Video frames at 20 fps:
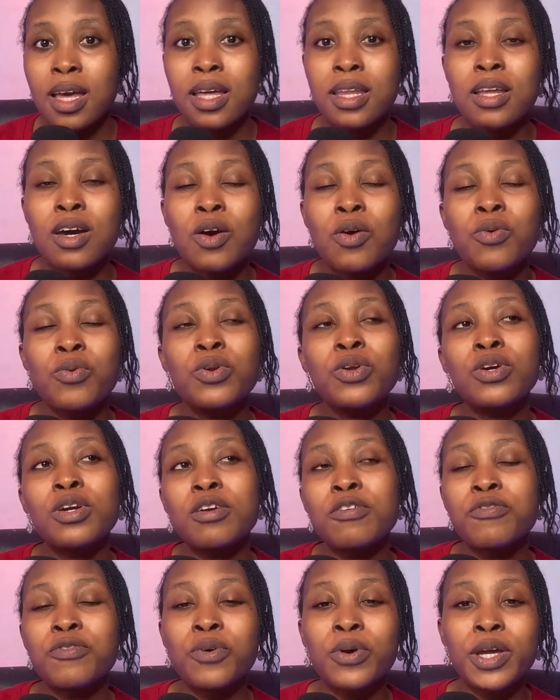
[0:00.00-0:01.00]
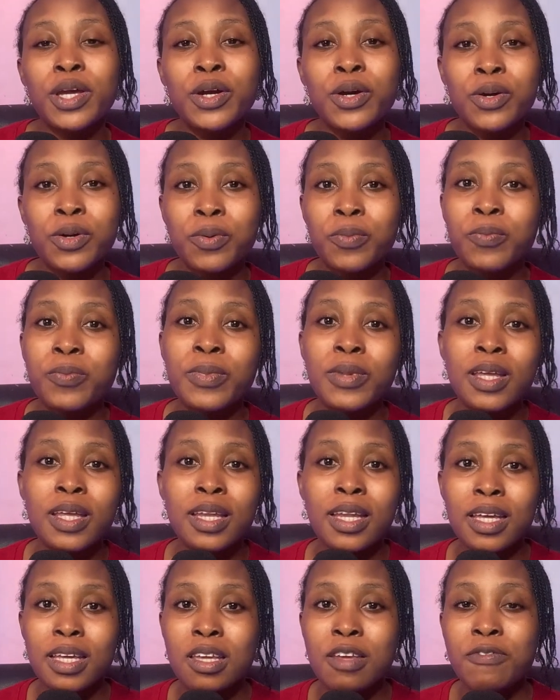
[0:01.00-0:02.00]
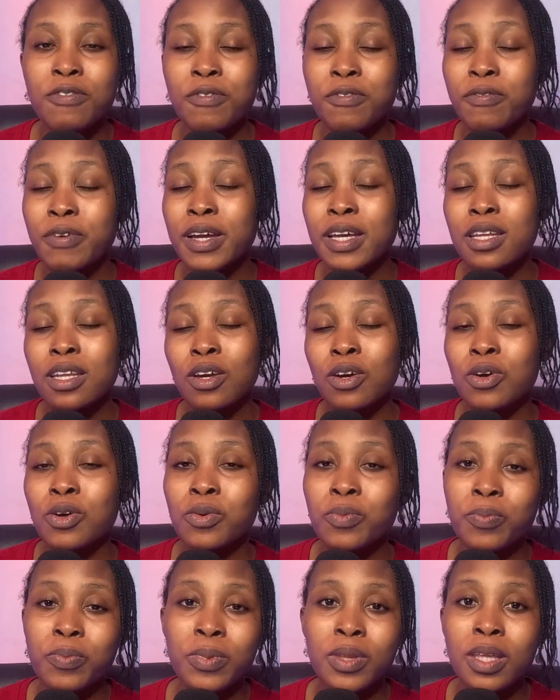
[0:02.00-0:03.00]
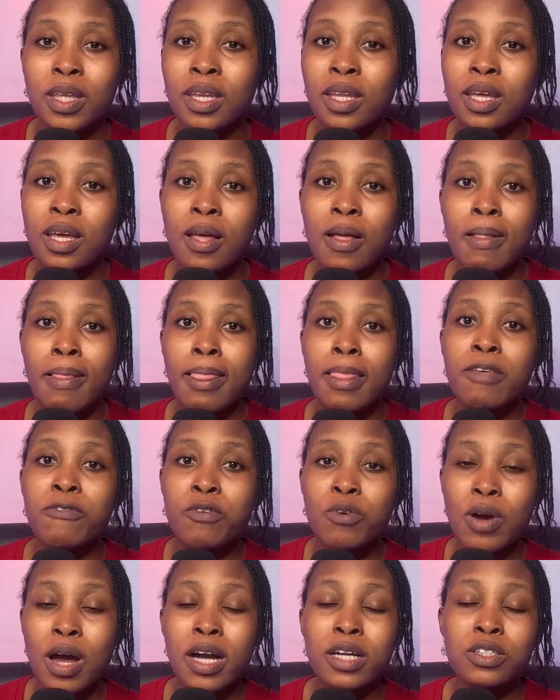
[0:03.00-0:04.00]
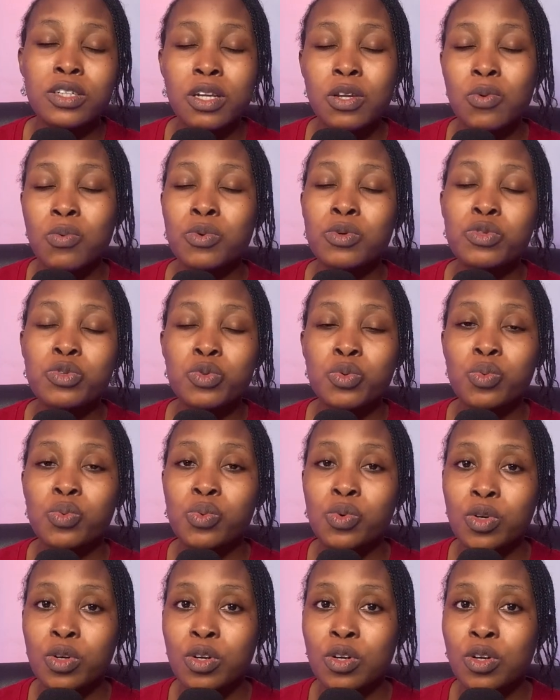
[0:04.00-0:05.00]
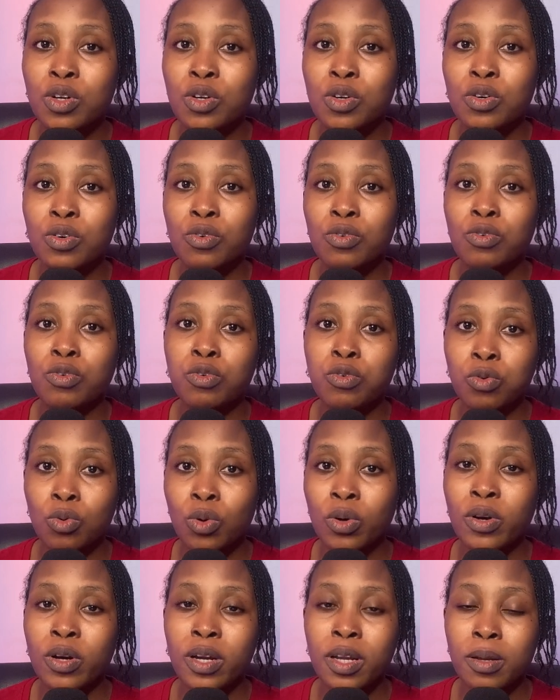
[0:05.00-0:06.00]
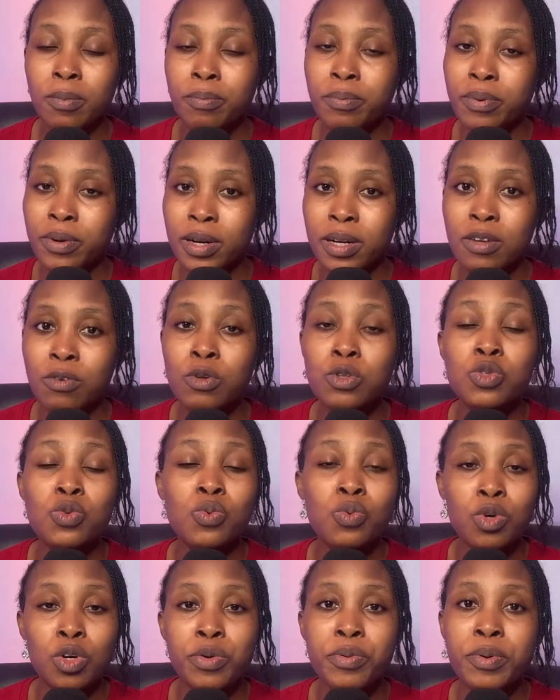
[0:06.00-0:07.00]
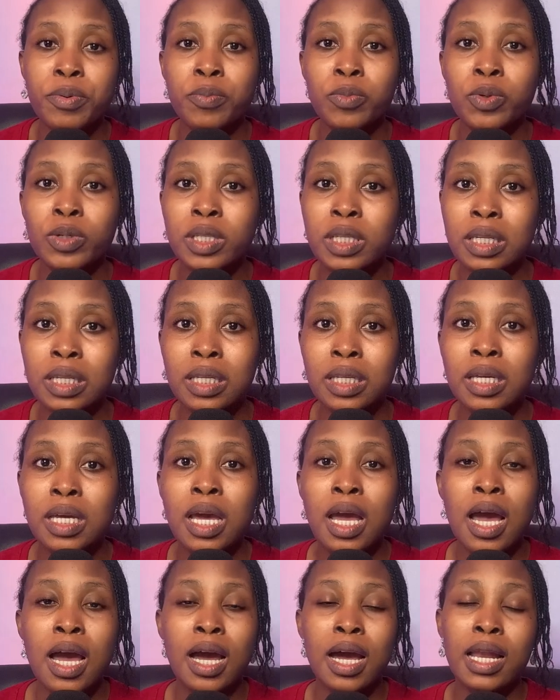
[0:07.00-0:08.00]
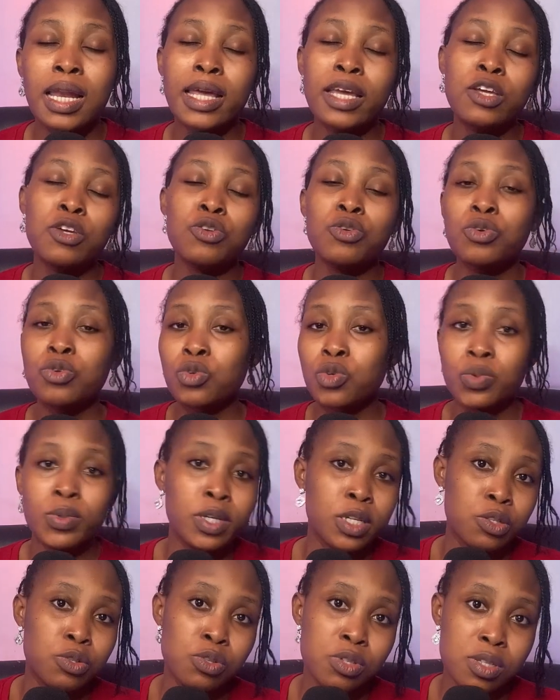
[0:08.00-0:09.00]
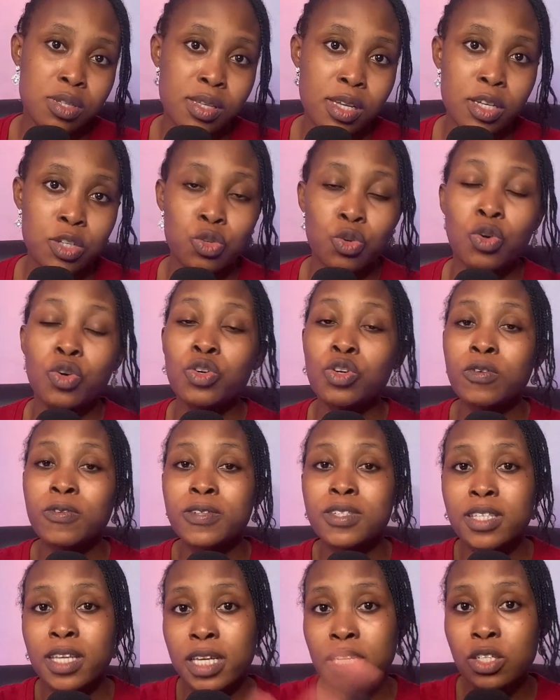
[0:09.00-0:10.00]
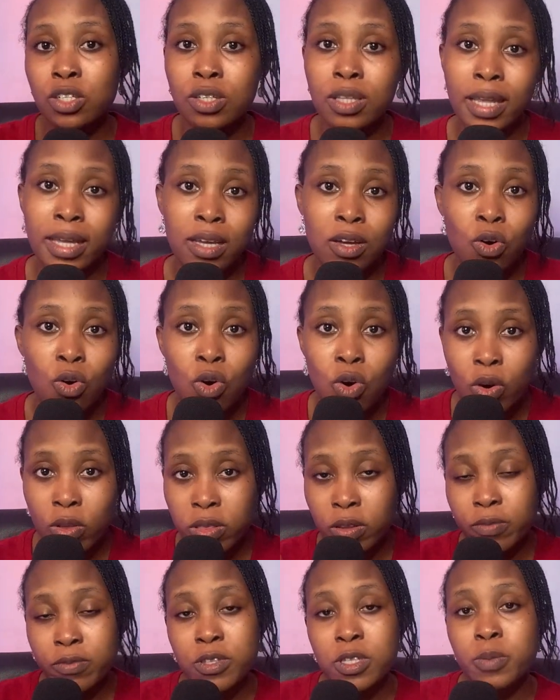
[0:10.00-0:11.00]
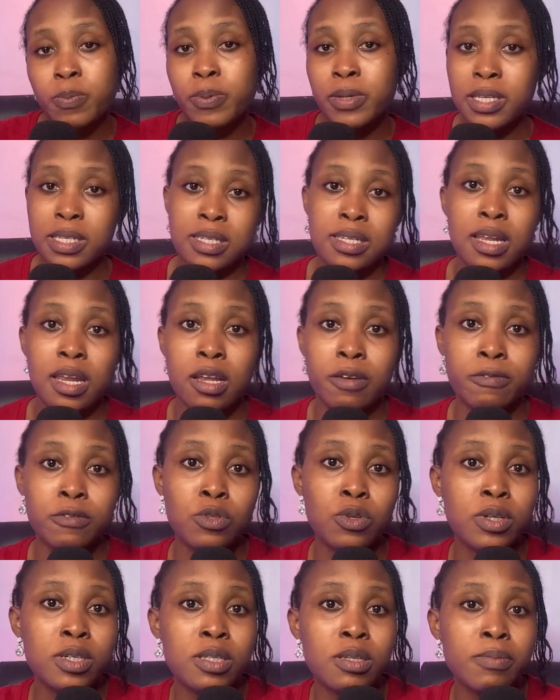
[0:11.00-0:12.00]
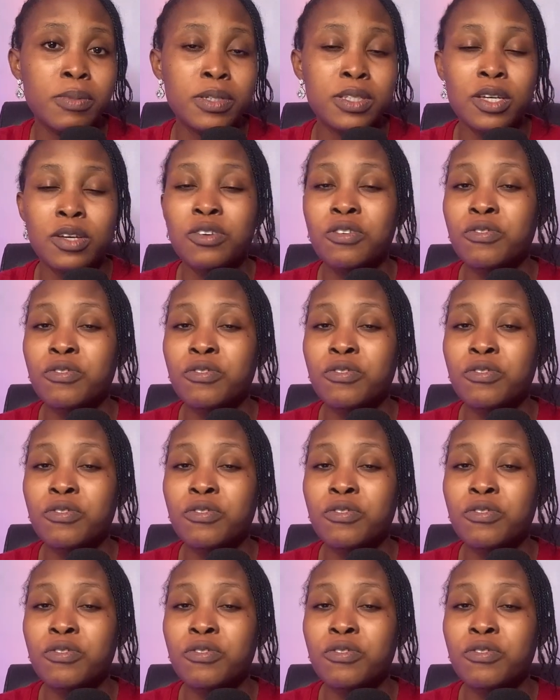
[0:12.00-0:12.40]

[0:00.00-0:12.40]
Now, looking for a company, like if you find a company, if you actually want to work for a brand, you want to work remotely, and like you don't know where to search, or you've searched like all of these places that I've talked about and you